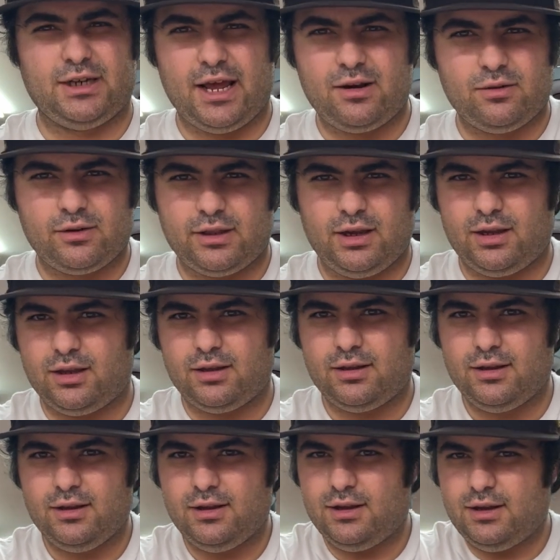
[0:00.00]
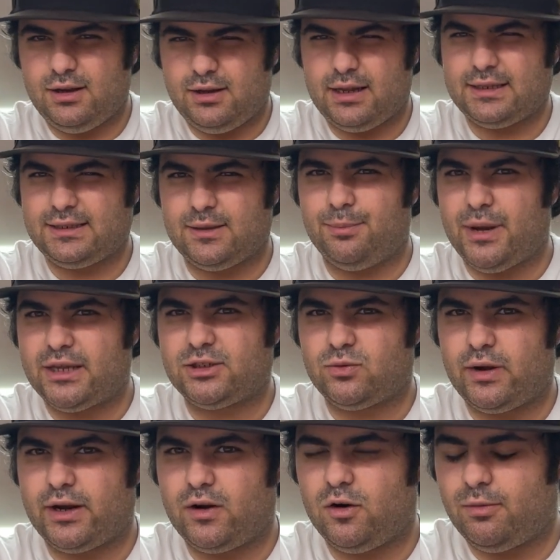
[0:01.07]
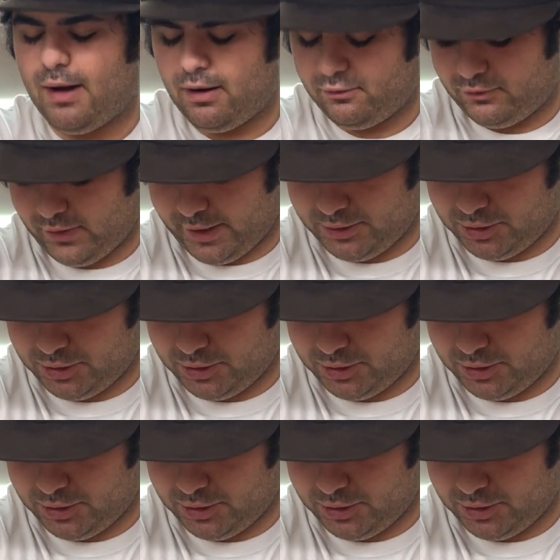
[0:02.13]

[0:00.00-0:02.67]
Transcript: And I don't think that's the best way to go about flight